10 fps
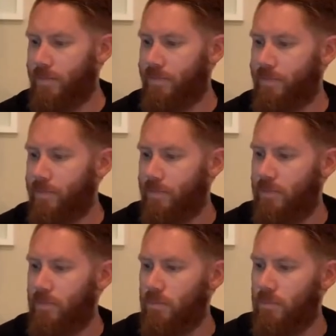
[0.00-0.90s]

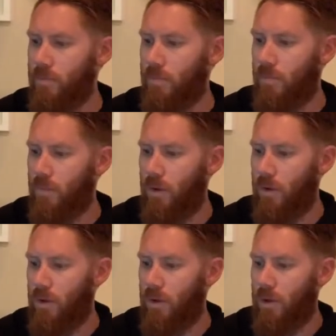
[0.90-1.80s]

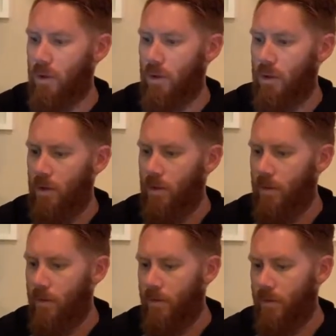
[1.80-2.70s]

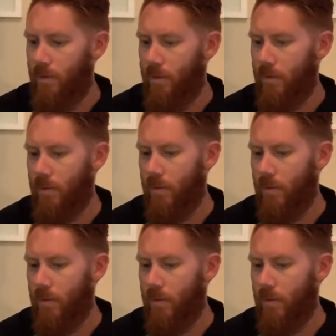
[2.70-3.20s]
Nothing is said.